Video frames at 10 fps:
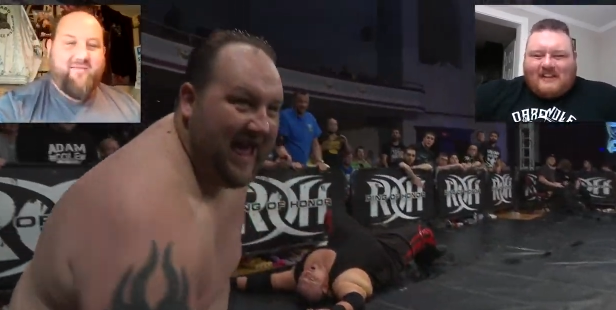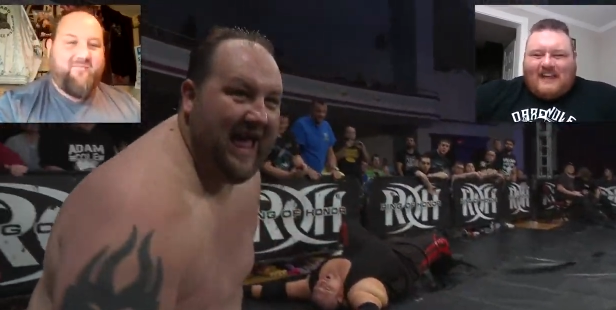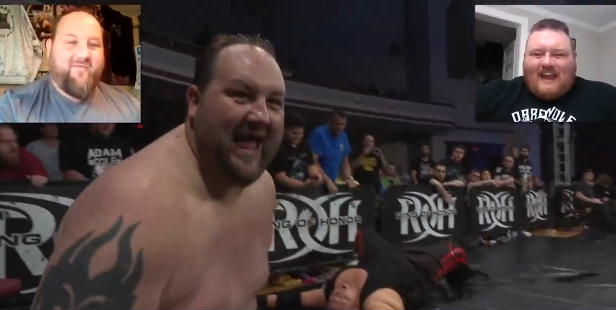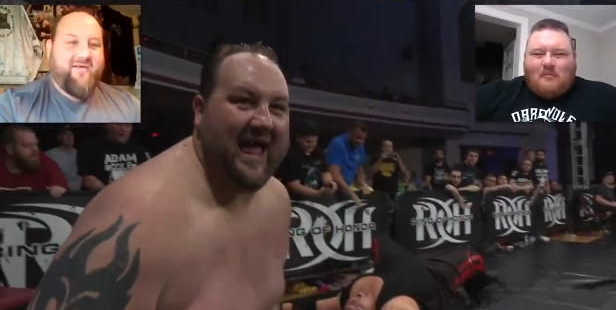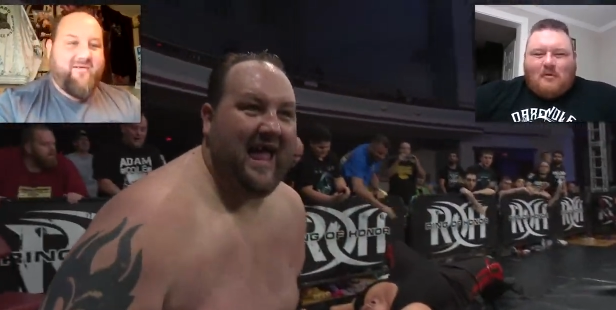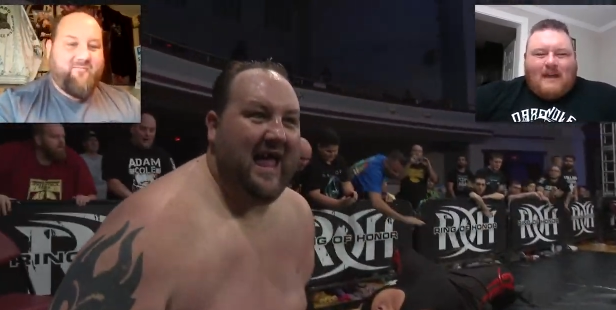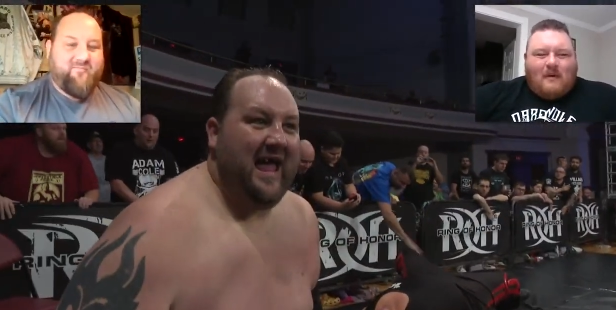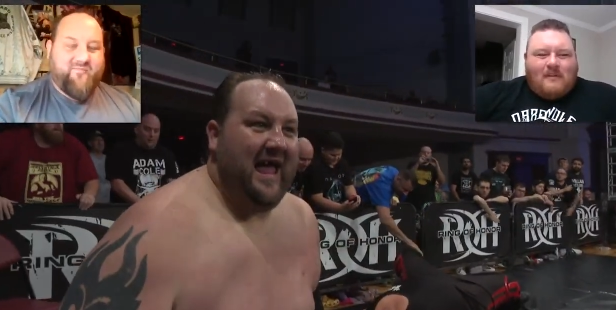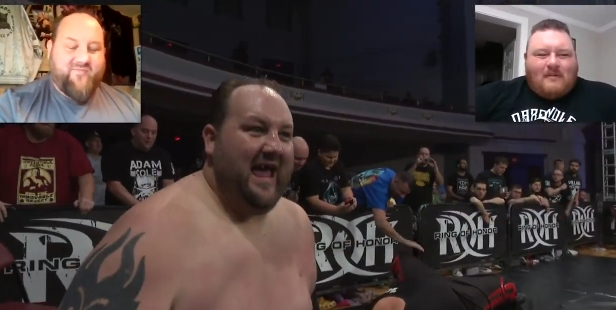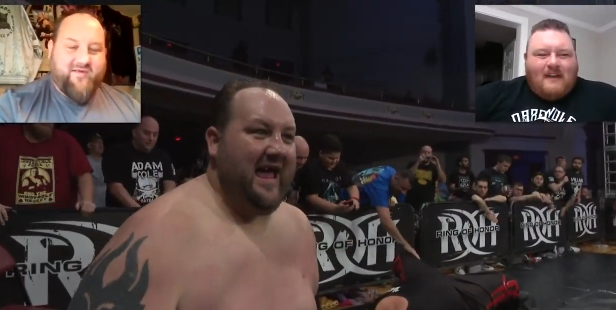Speaker 1: the
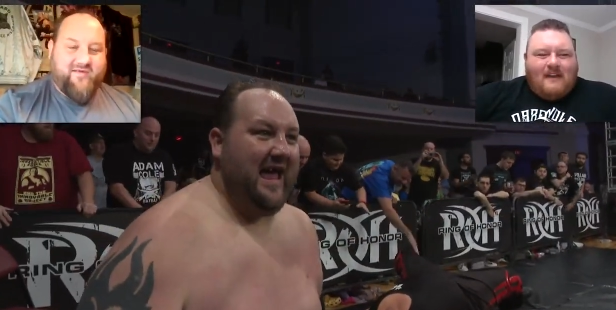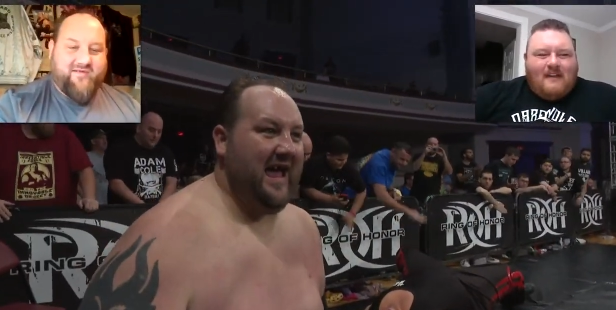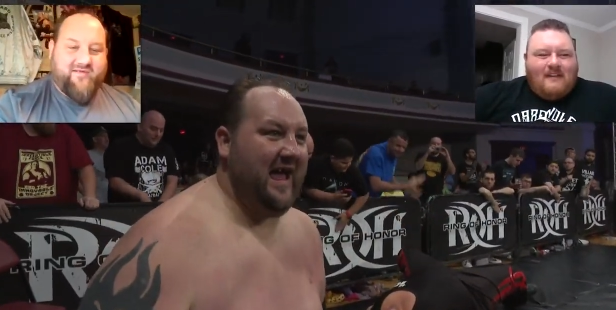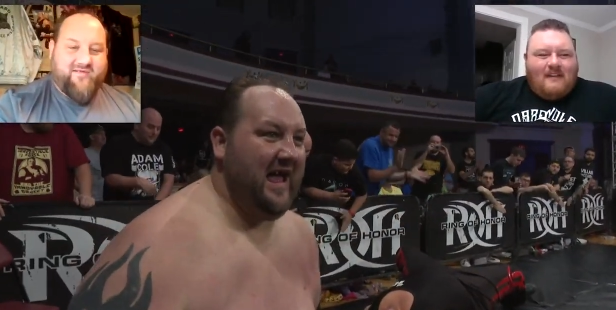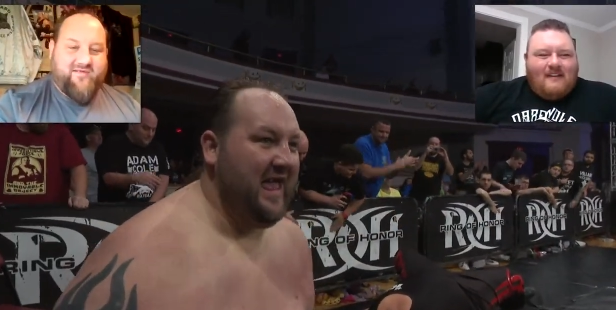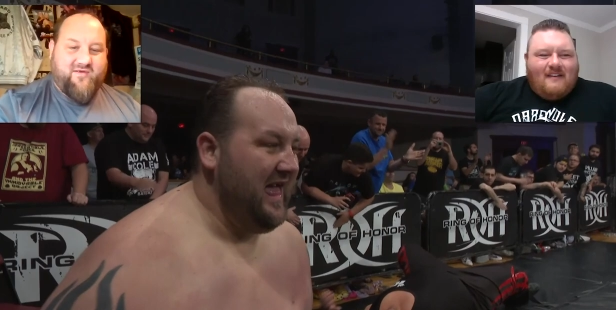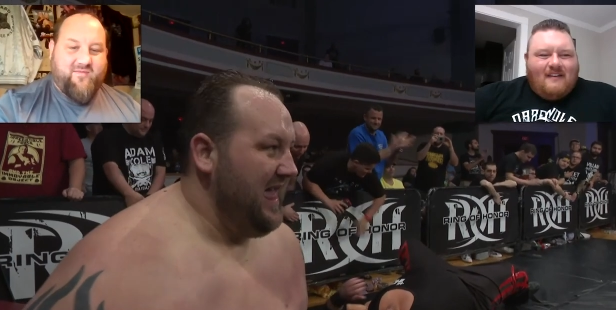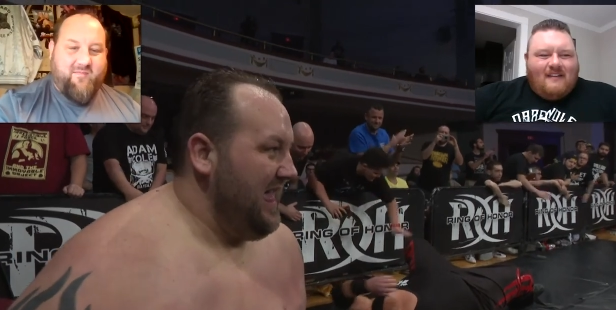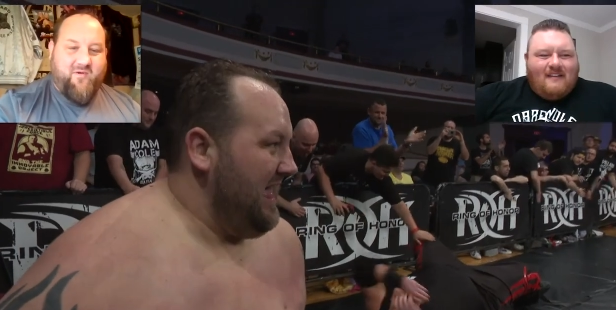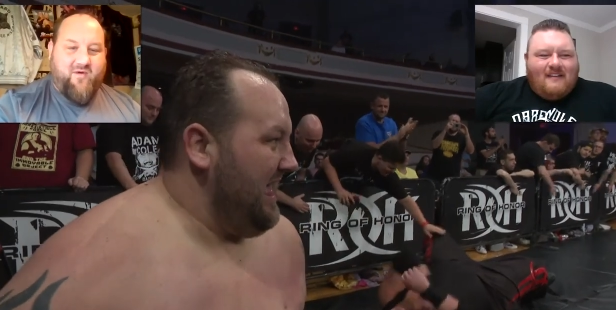cameraman with me. Do you
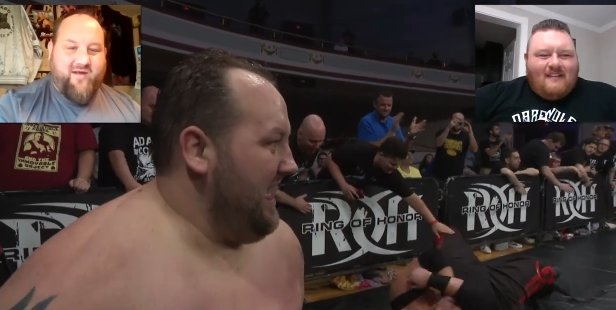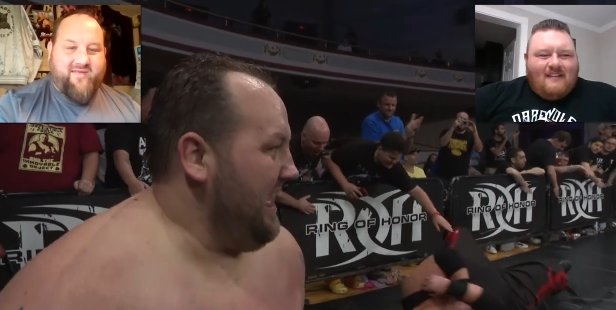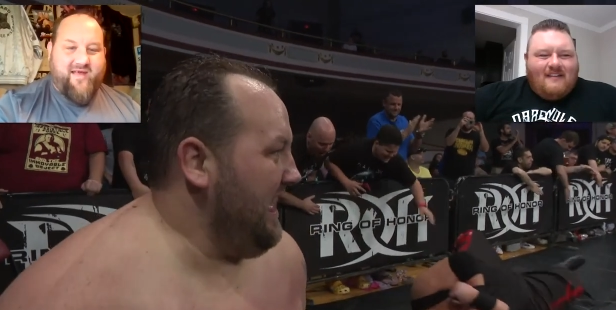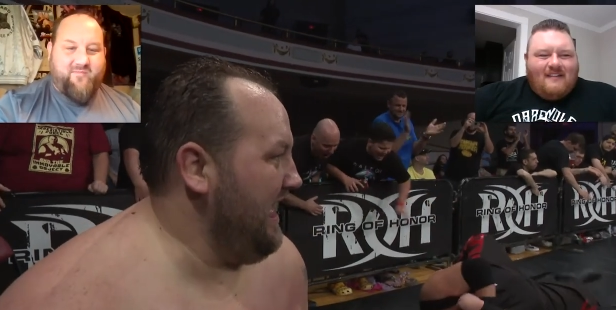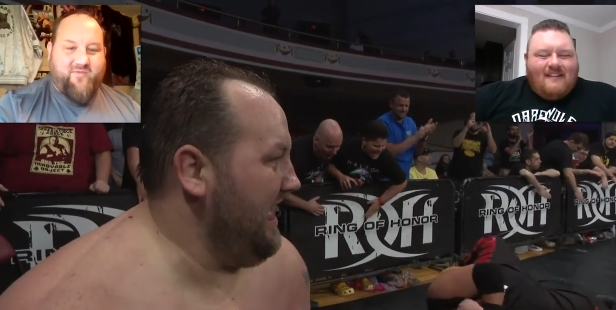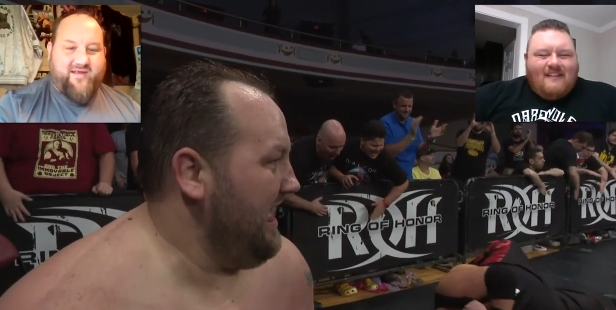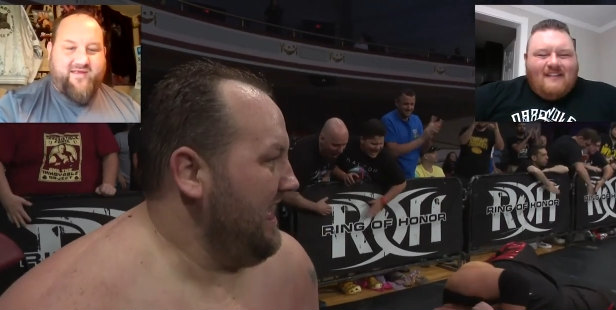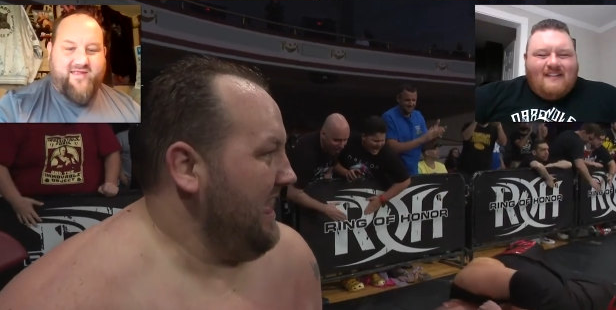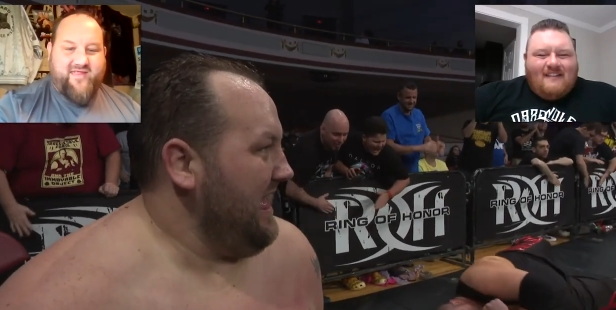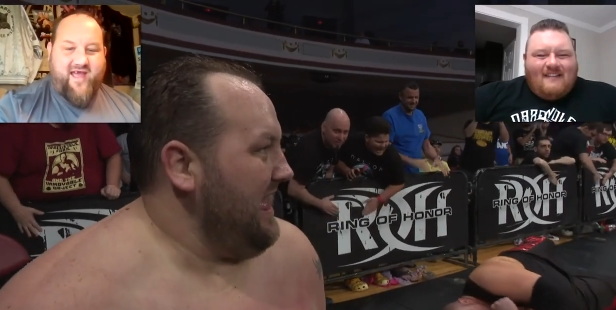remember one time we
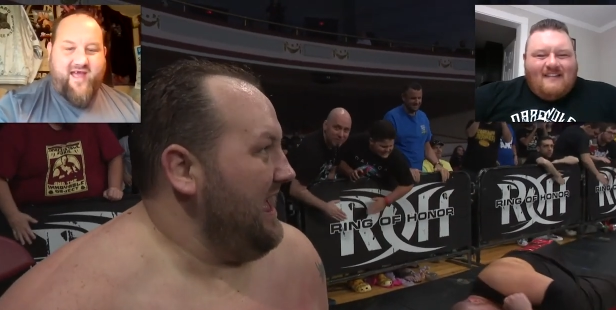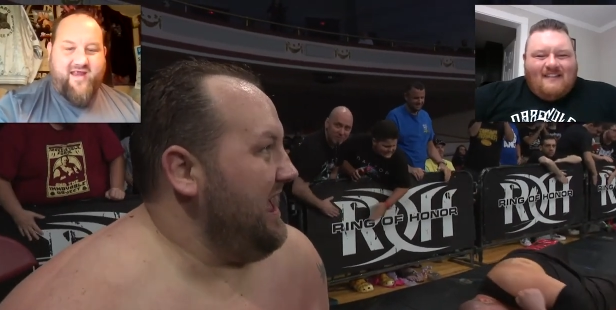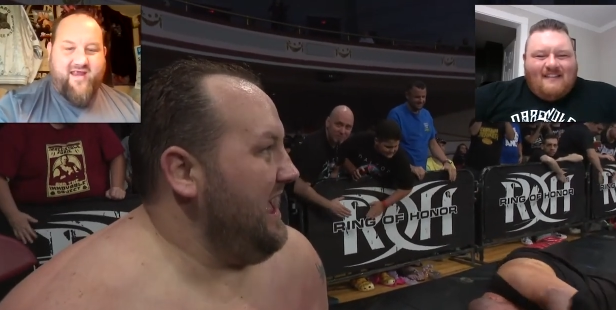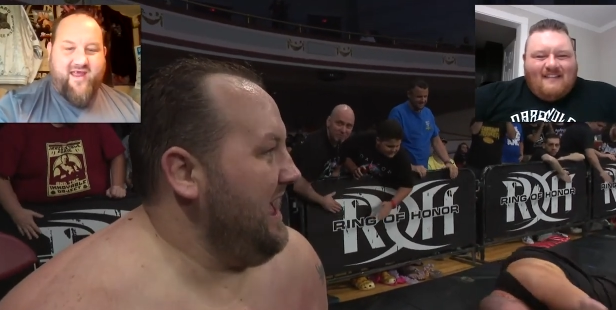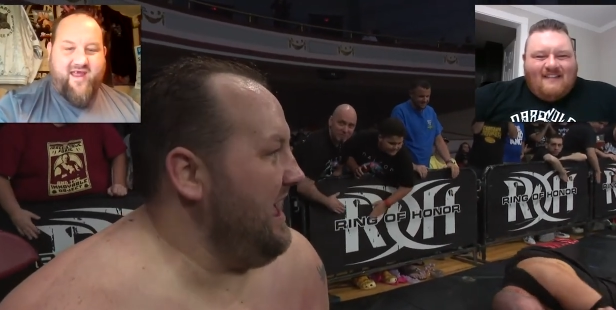did that,